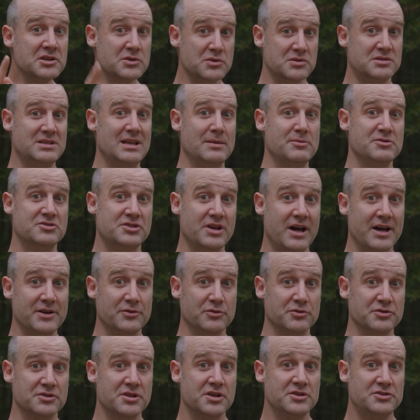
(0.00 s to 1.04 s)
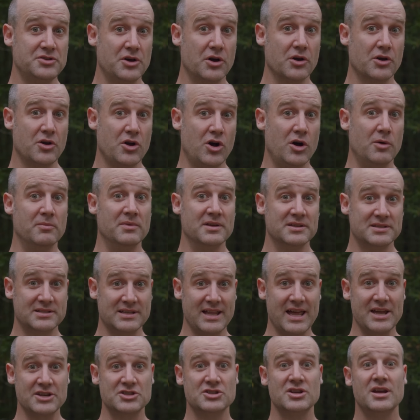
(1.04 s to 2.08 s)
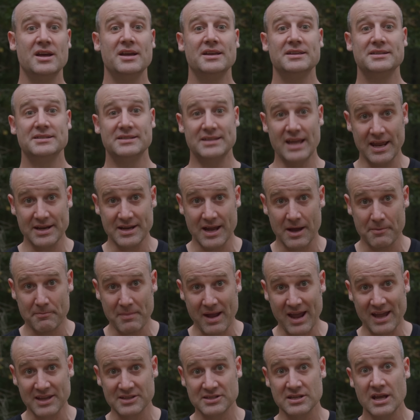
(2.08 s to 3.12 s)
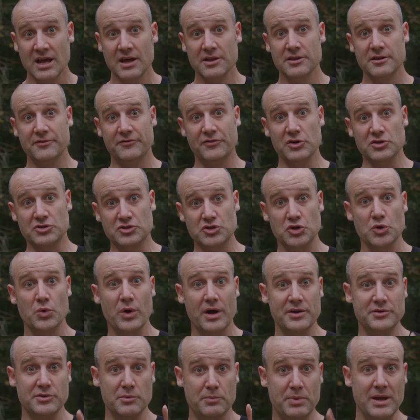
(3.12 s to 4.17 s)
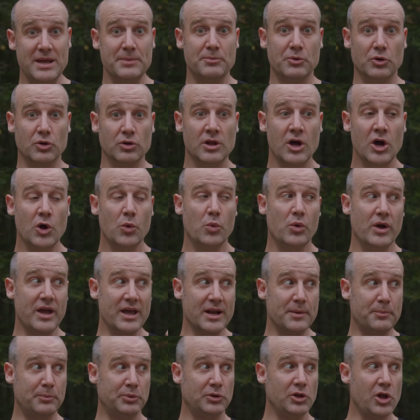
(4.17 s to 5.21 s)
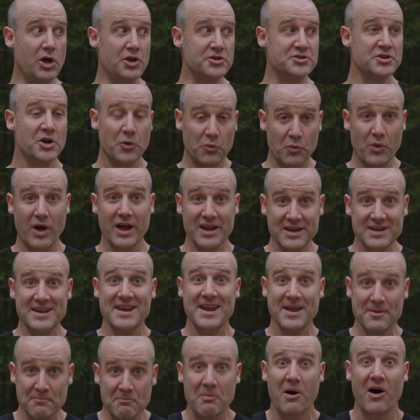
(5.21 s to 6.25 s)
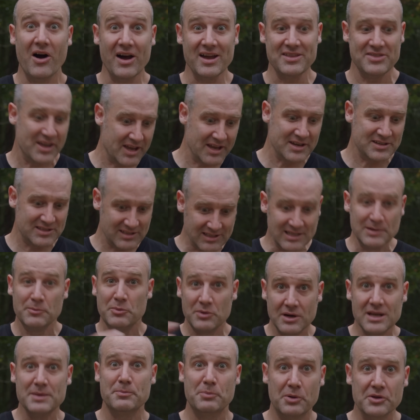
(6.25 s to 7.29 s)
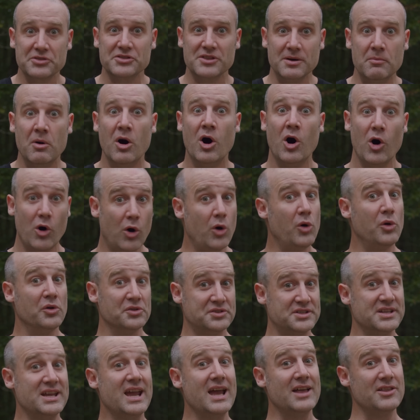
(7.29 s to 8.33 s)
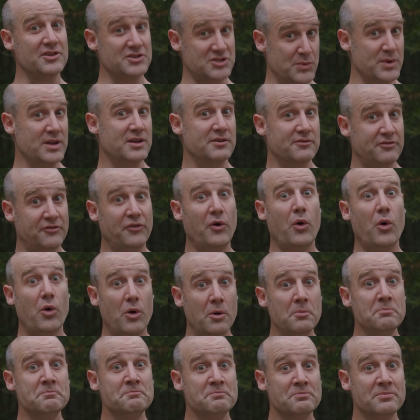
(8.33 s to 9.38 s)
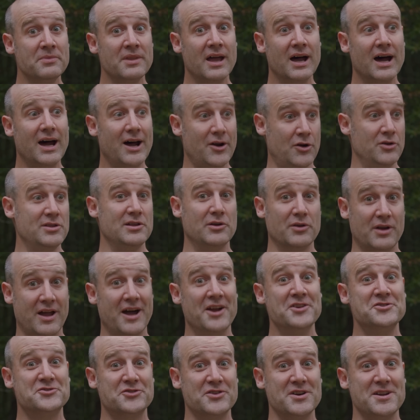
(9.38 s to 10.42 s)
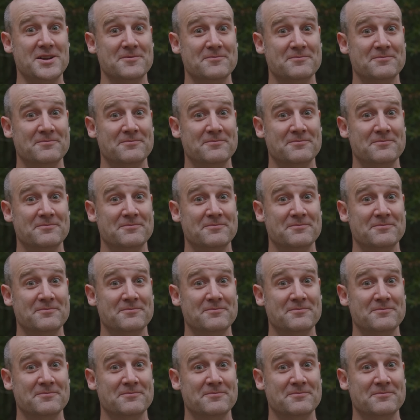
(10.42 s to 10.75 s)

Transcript: to establishedtitles.com/standupmaths, the first 200 people will get a plot right near mine. They're going to deliberately put them all together so we can form our own little country.